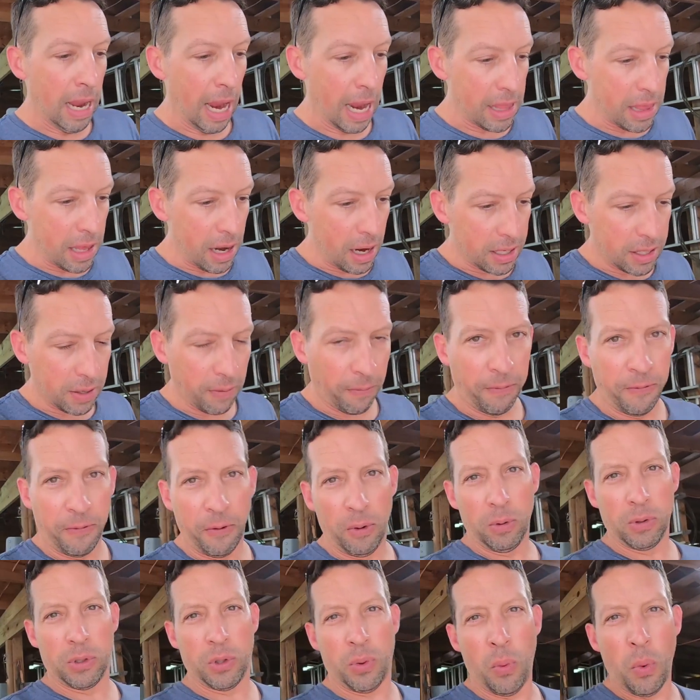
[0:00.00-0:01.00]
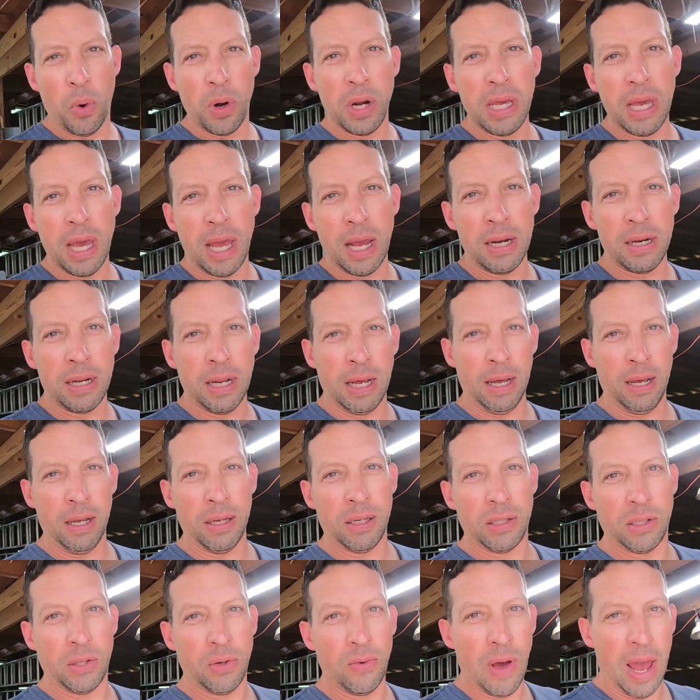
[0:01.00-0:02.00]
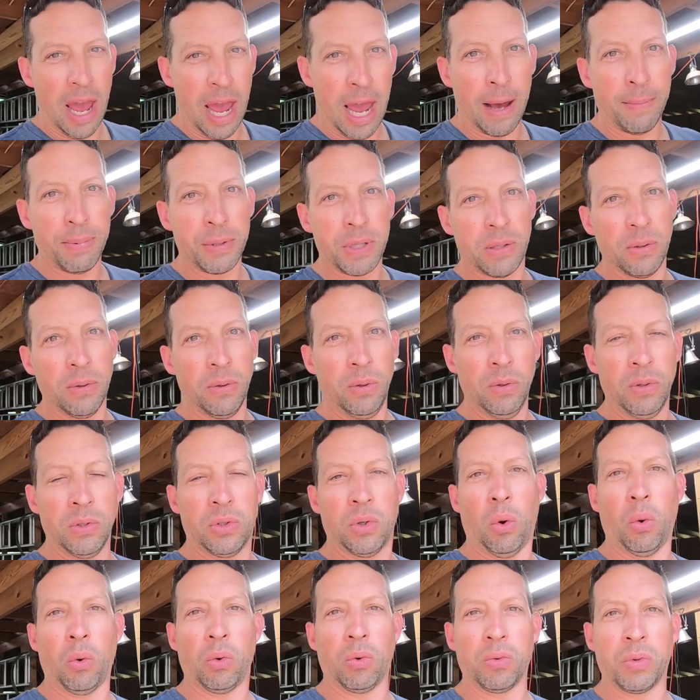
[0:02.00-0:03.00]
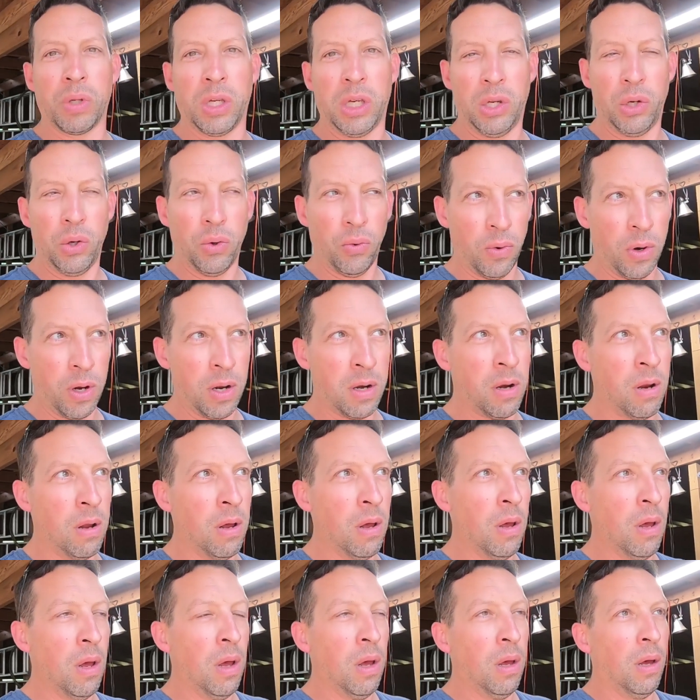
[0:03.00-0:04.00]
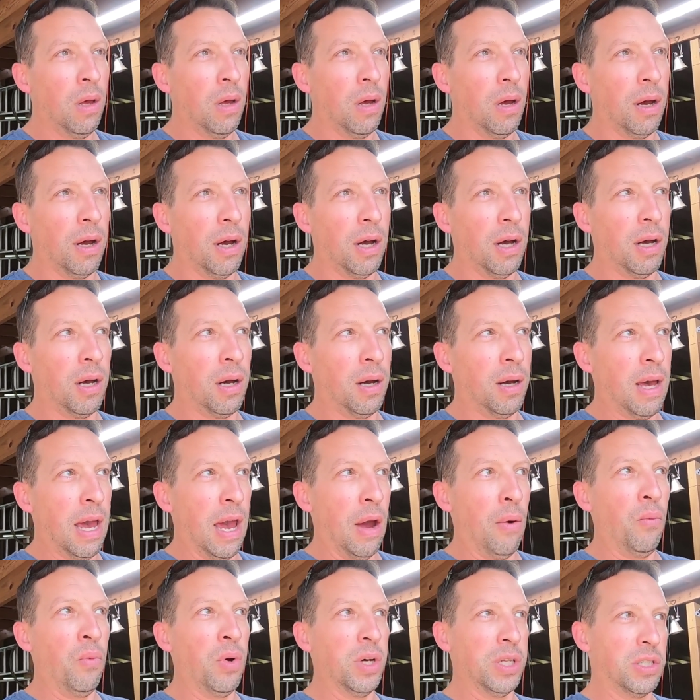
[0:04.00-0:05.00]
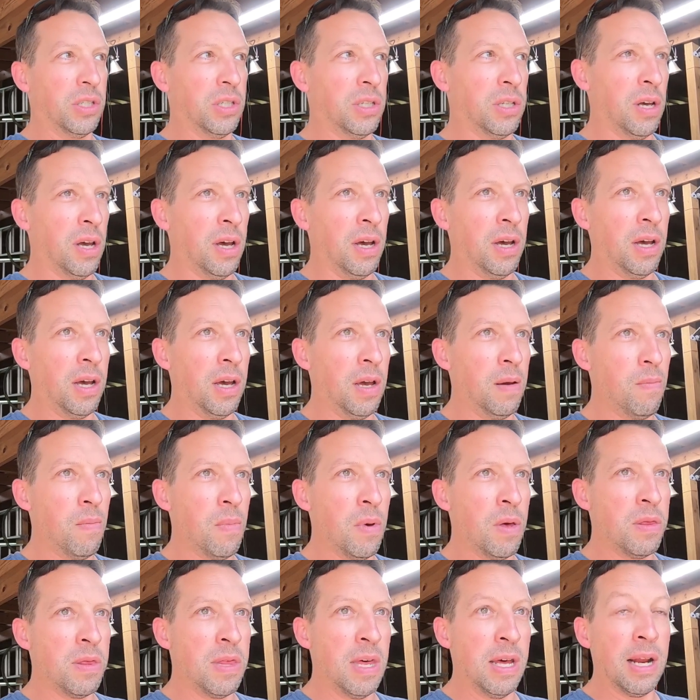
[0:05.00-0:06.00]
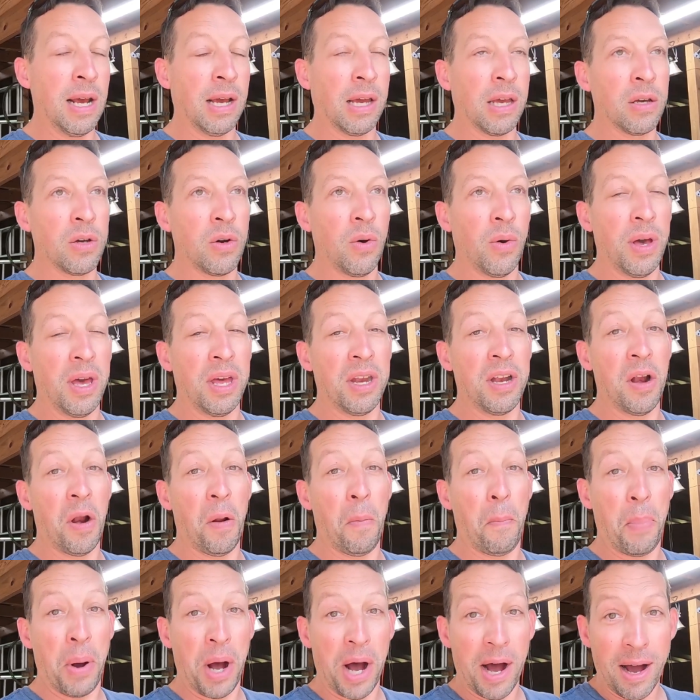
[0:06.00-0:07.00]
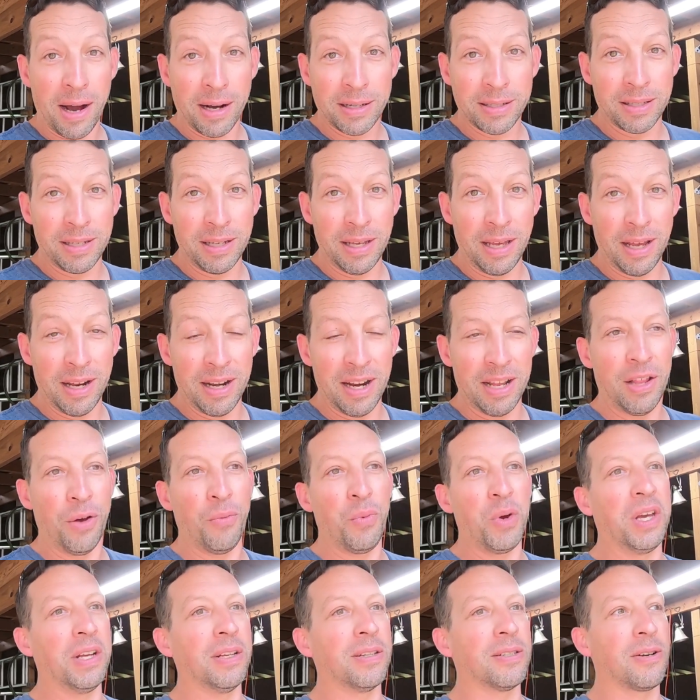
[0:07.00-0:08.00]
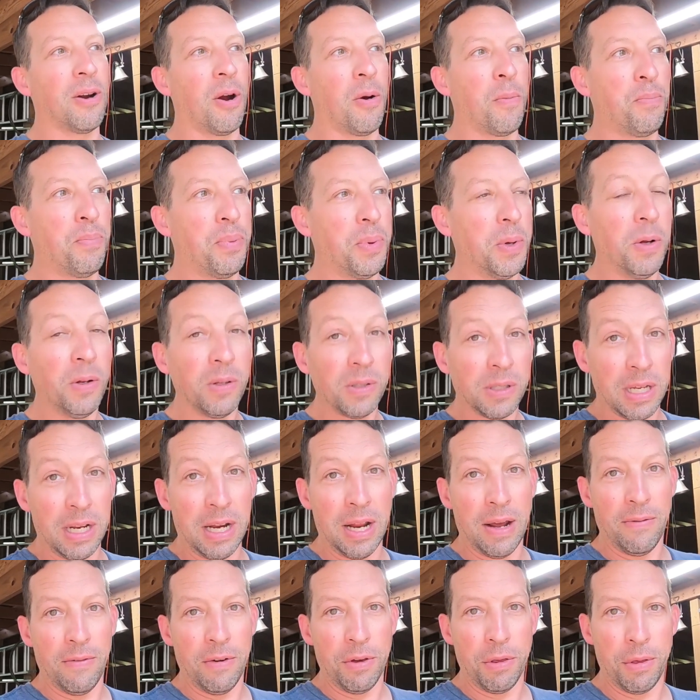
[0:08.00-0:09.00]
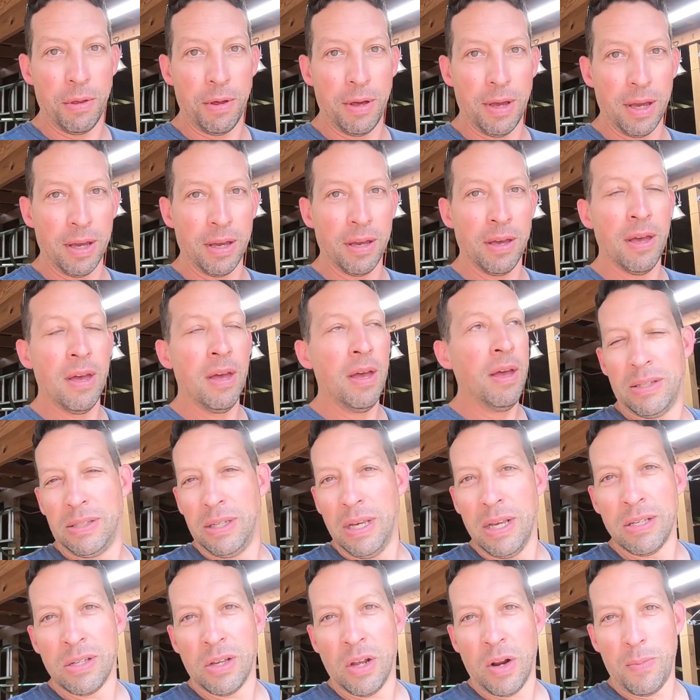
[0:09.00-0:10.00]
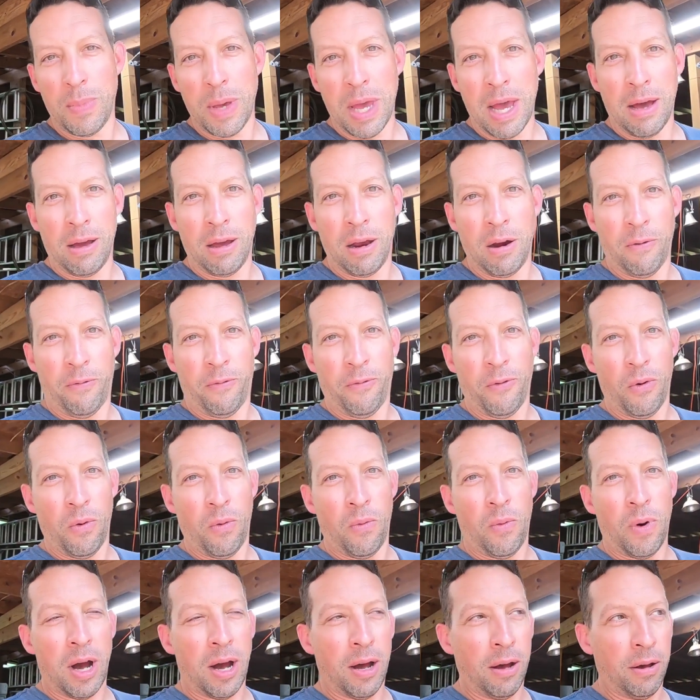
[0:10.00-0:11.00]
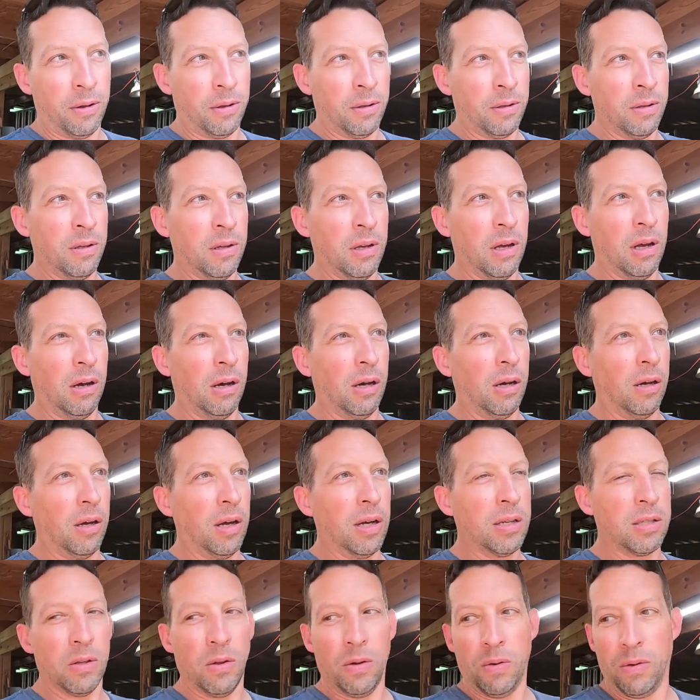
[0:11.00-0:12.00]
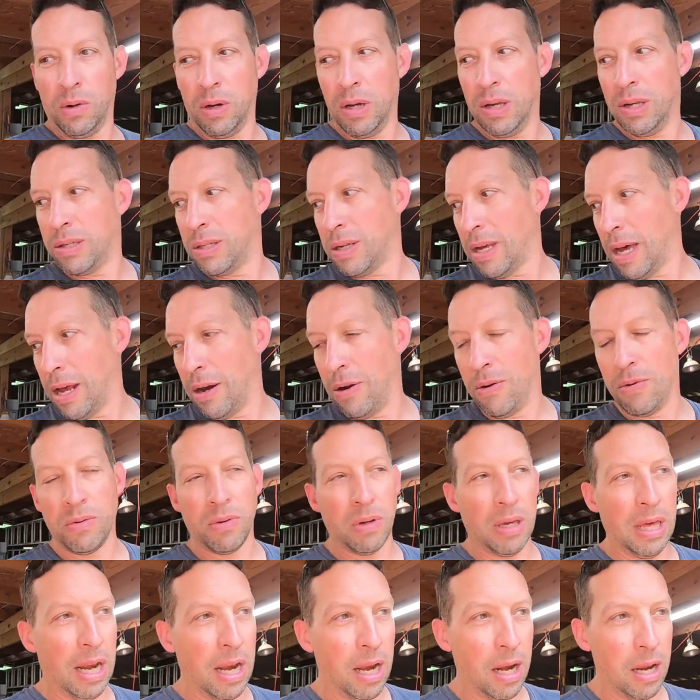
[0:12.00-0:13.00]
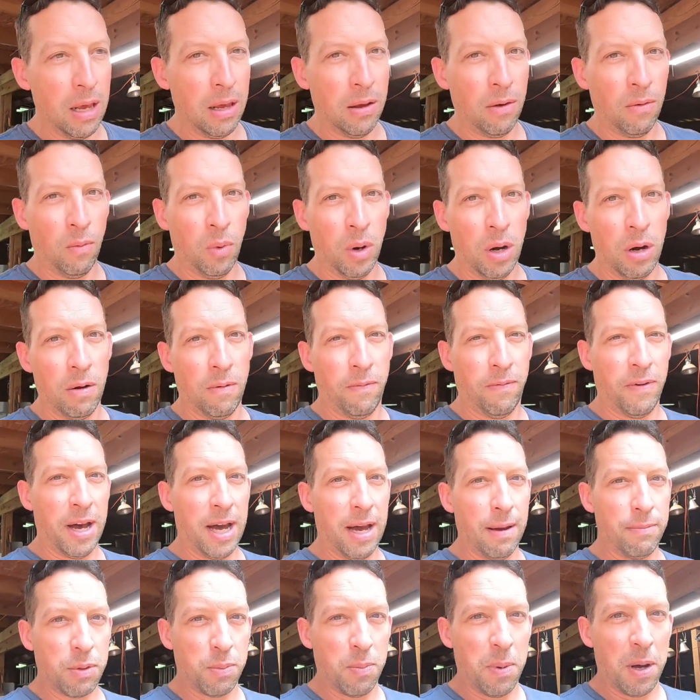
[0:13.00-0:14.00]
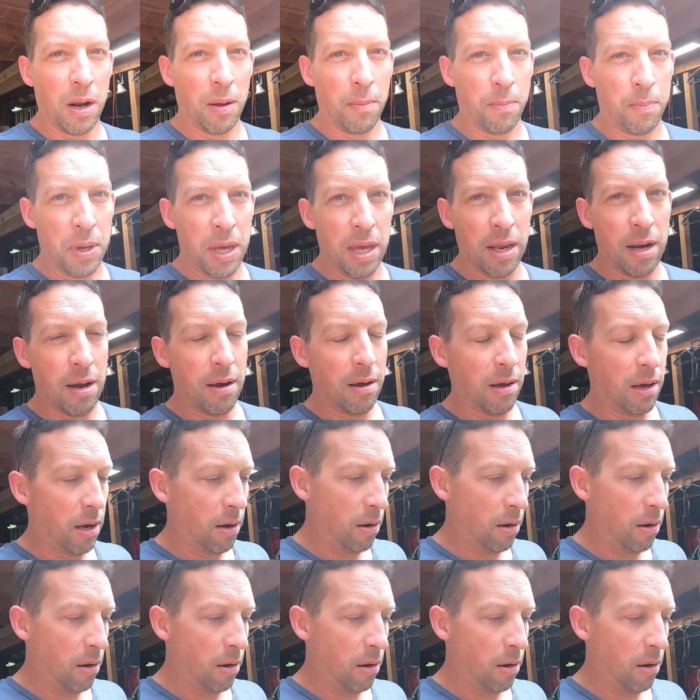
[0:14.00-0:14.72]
and then it's a full 28 days to absolute and total curing. At which time then I can go ahead and epoxy it, and then we could start building everything. The Z is going to be out here for a while, as long as I don't get any weird vibes about it being out